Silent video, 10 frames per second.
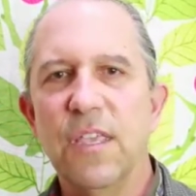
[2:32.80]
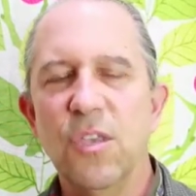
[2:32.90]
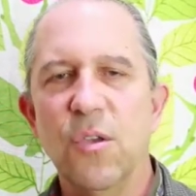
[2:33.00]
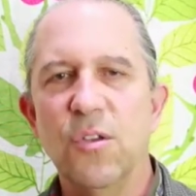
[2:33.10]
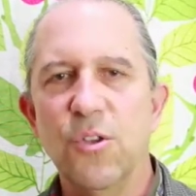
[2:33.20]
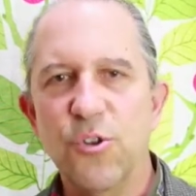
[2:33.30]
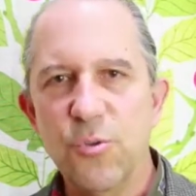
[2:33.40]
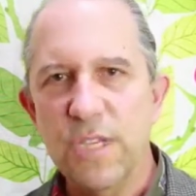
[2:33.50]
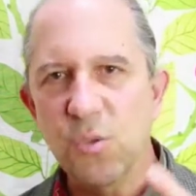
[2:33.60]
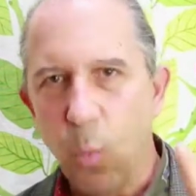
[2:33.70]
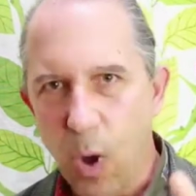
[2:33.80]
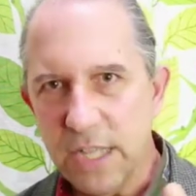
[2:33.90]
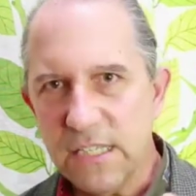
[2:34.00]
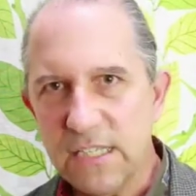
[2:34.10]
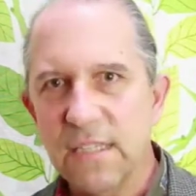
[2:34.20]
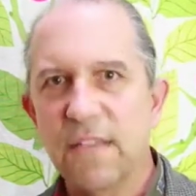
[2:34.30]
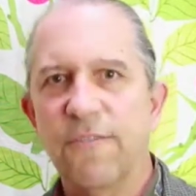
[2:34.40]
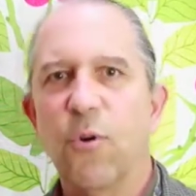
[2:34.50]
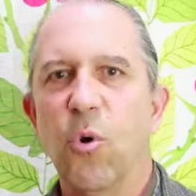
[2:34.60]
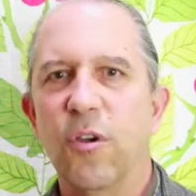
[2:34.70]
you do this once
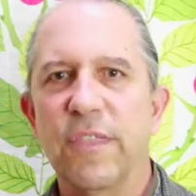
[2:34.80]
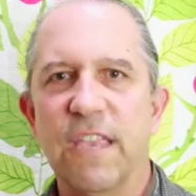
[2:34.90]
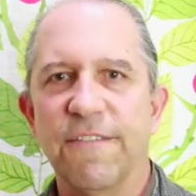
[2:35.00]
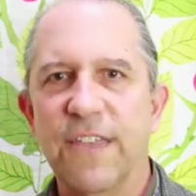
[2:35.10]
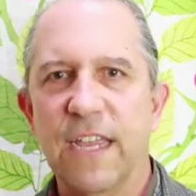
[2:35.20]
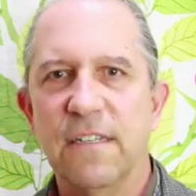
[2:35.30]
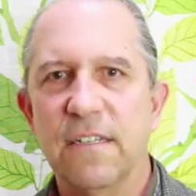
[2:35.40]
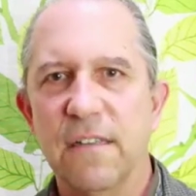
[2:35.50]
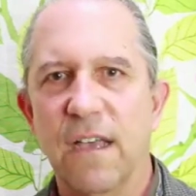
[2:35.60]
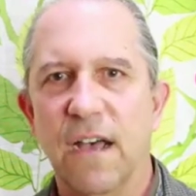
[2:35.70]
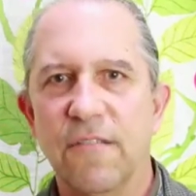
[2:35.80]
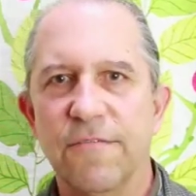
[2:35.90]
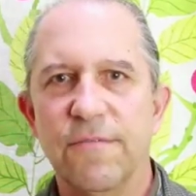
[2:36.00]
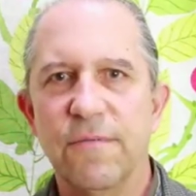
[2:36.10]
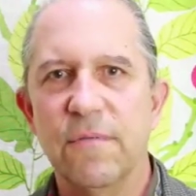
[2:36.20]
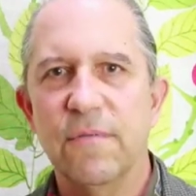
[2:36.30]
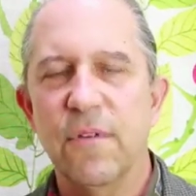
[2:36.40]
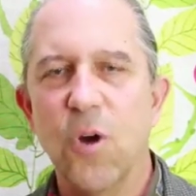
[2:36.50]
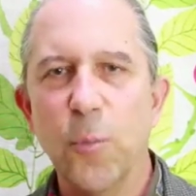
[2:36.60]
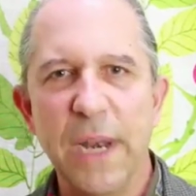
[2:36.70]
for the effect of
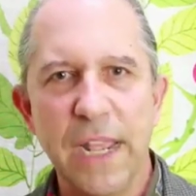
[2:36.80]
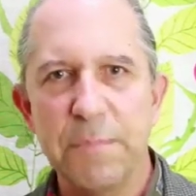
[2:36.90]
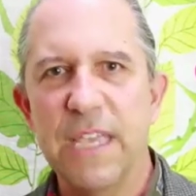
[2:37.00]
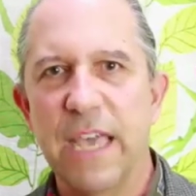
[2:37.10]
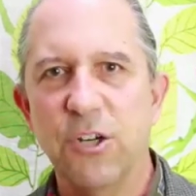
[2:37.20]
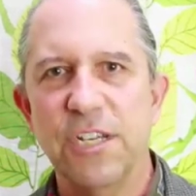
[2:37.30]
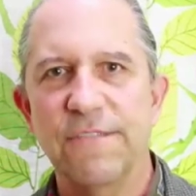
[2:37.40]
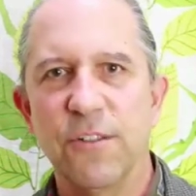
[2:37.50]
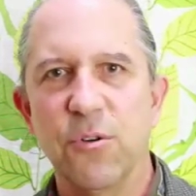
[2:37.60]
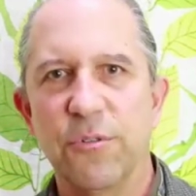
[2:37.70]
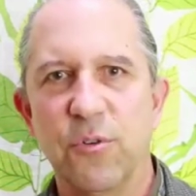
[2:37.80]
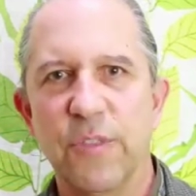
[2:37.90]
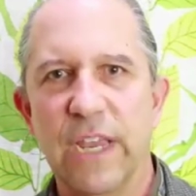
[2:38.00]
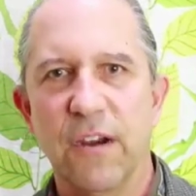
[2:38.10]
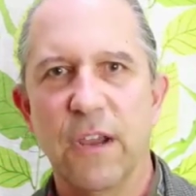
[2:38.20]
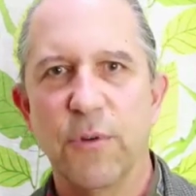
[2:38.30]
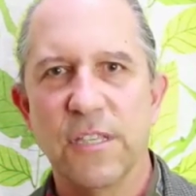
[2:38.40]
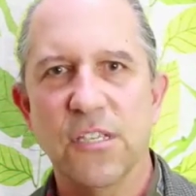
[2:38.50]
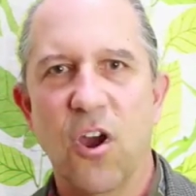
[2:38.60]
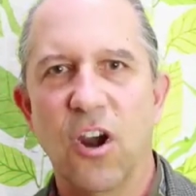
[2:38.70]
opening up the energy flow through the area where
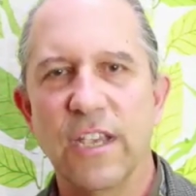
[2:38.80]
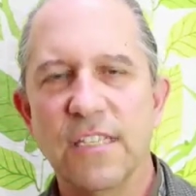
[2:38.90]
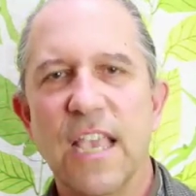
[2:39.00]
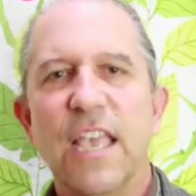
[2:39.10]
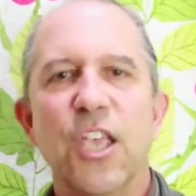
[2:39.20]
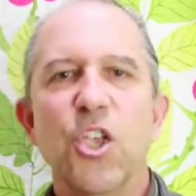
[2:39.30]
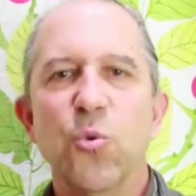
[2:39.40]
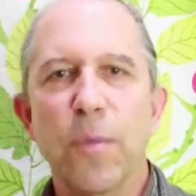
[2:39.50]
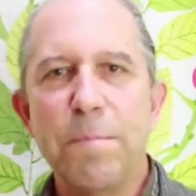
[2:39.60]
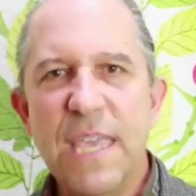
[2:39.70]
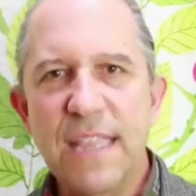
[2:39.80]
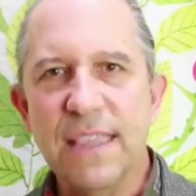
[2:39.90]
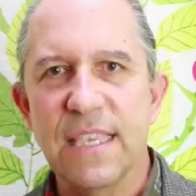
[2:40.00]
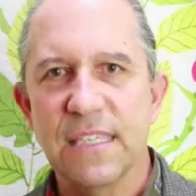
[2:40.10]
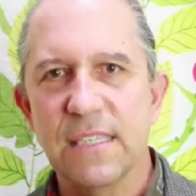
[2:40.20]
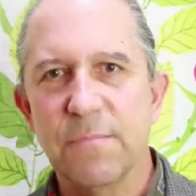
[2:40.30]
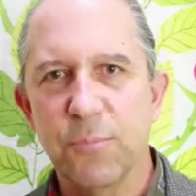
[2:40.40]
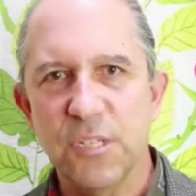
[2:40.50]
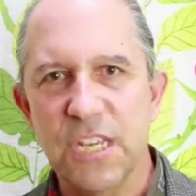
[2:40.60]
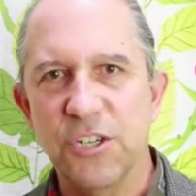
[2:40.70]
the scar is. You repeat this
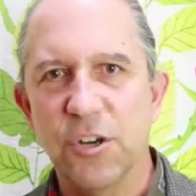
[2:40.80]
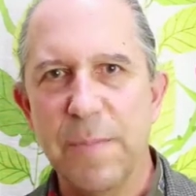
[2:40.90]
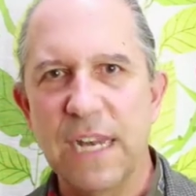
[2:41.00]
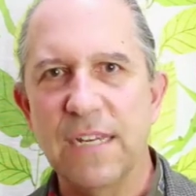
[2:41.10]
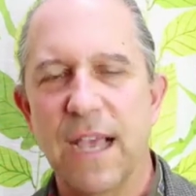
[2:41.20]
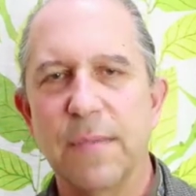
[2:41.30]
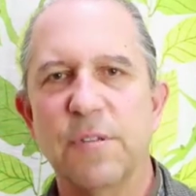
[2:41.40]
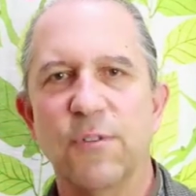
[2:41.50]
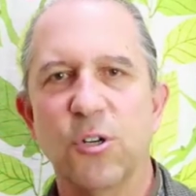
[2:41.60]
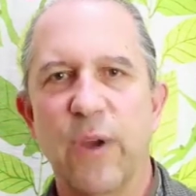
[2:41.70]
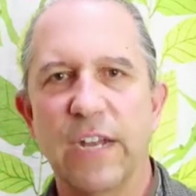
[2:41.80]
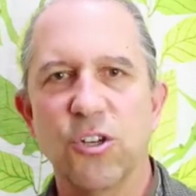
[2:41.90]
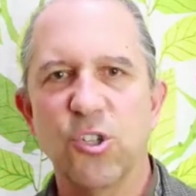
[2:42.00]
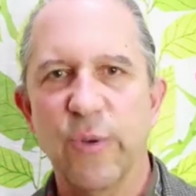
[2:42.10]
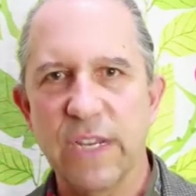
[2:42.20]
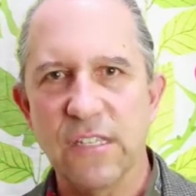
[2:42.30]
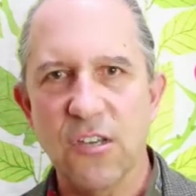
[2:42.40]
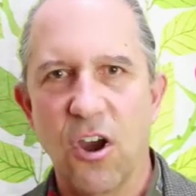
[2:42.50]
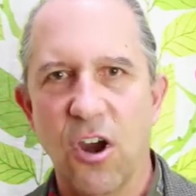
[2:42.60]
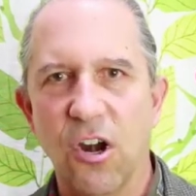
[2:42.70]
procedure many times if you're trying to shrink a
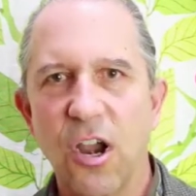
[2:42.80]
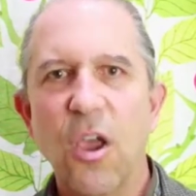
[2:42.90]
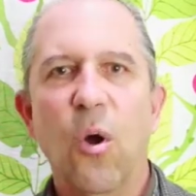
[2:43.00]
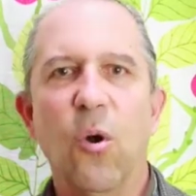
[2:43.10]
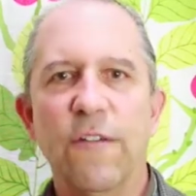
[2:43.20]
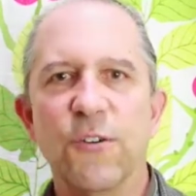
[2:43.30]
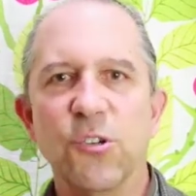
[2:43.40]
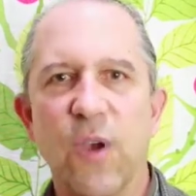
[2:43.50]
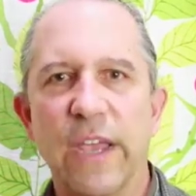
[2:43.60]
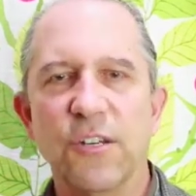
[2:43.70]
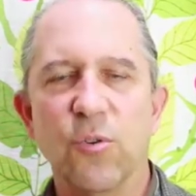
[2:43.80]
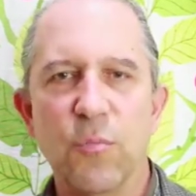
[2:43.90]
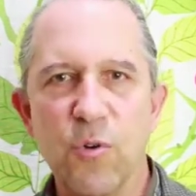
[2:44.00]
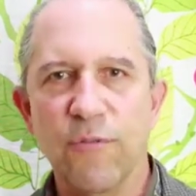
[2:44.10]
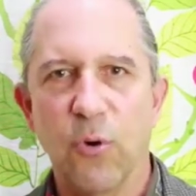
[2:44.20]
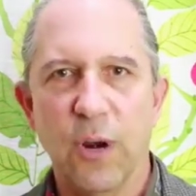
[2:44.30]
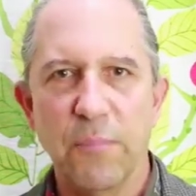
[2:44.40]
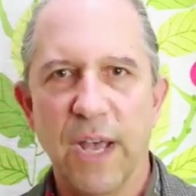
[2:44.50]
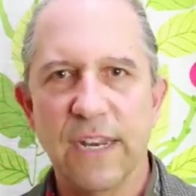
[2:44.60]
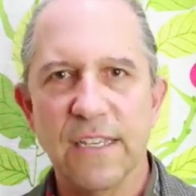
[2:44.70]
scar or if you're trying to remove
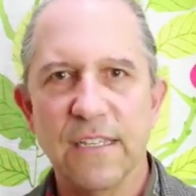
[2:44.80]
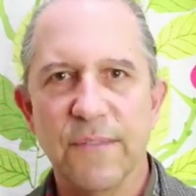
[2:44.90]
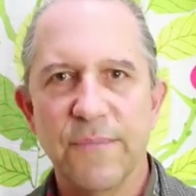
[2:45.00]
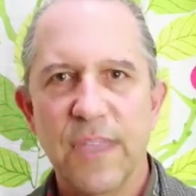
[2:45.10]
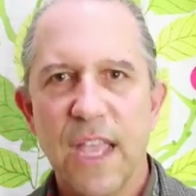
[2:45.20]
foreign bodies.